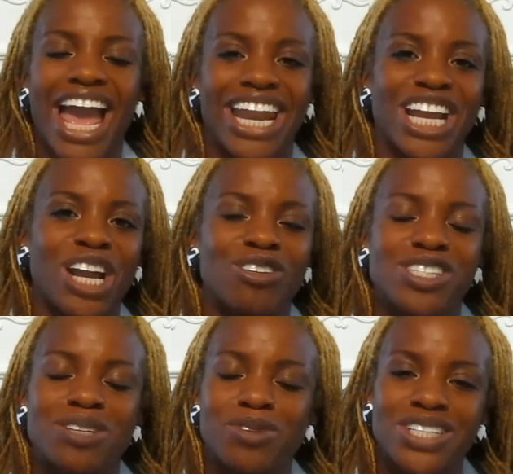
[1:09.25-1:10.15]
and I go
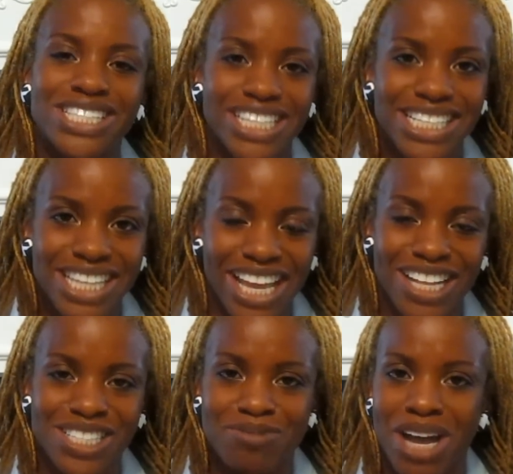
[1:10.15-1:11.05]
into more
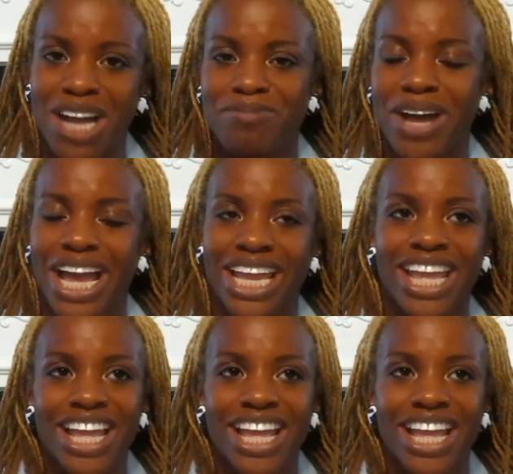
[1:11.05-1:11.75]
details about my